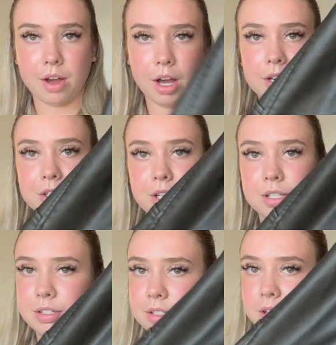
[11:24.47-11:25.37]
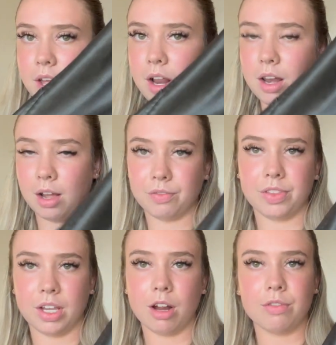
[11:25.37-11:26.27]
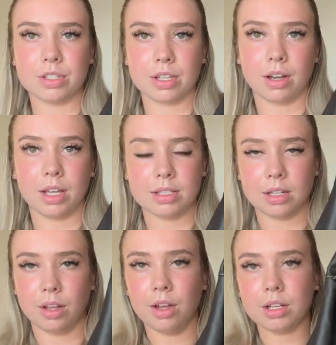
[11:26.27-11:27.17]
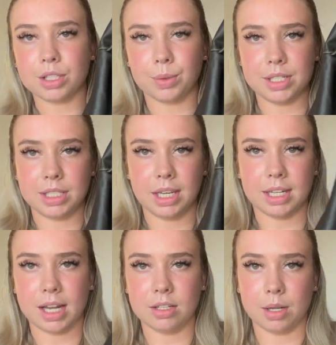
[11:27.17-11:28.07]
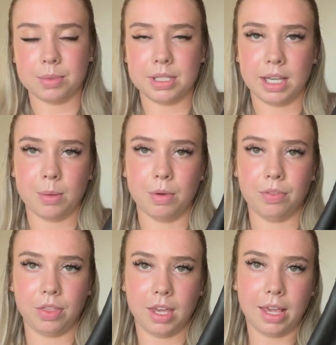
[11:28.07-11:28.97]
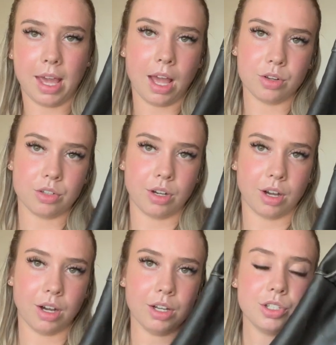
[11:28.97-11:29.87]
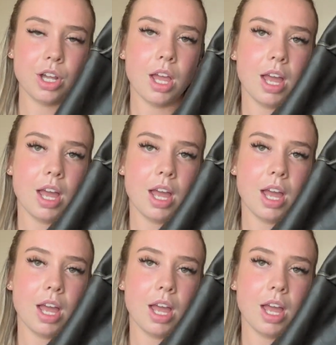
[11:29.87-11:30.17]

I just love the oversized look so I did end up sticking with the extra large